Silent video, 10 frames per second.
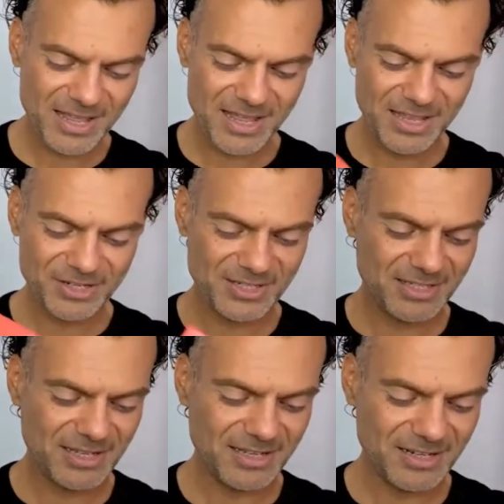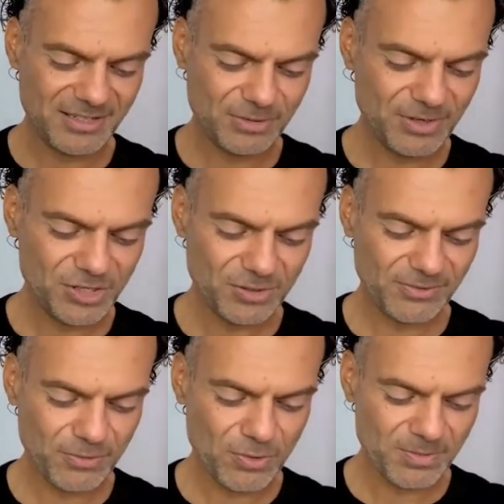I just think in its original
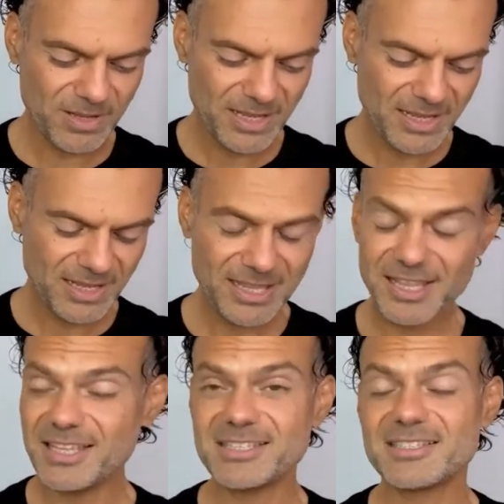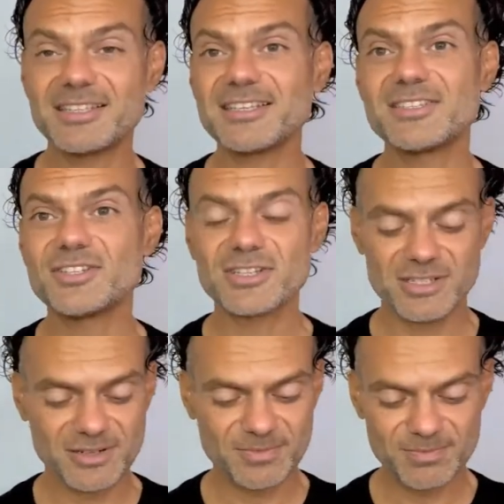form is is just